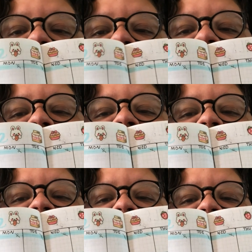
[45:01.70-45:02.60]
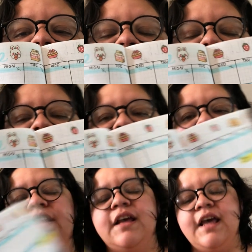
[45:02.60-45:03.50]
29th.
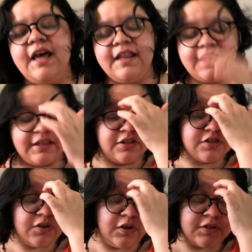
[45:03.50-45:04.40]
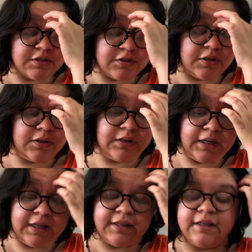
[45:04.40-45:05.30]
And then there's also
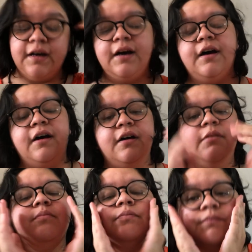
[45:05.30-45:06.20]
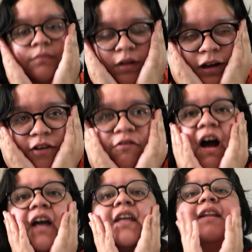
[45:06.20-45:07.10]
a
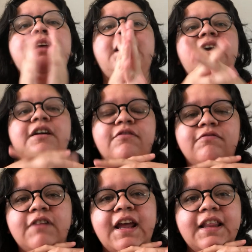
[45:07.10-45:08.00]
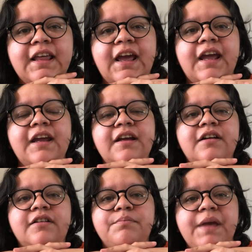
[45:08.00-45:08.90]
Rocket League relay
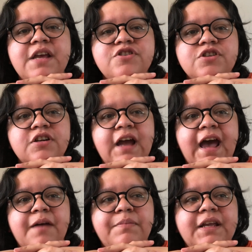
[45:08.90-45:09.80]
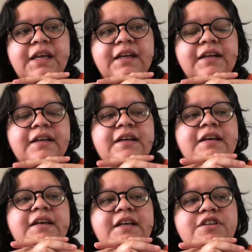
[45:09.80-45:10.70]
major happening
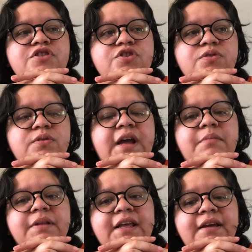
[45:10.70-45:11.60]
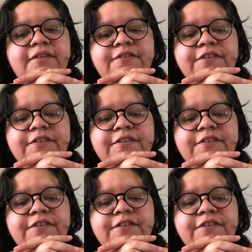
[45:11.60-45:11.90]
in June, I believe.